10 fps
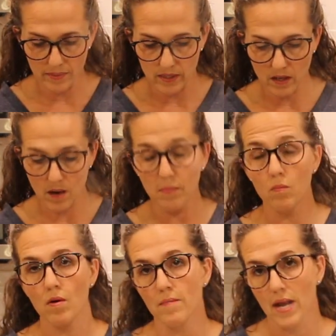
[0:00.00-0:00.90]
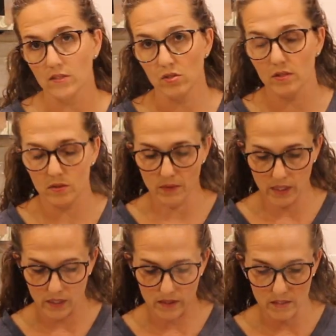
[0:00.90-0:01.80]
in a couple more matches so we
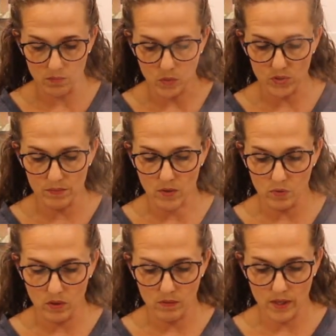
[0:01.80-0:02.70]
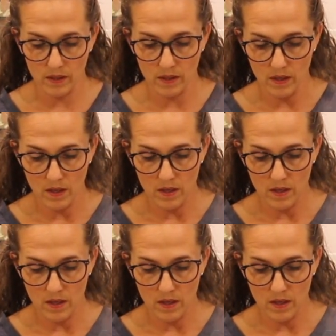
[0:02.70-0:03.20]
can get some more smoke going,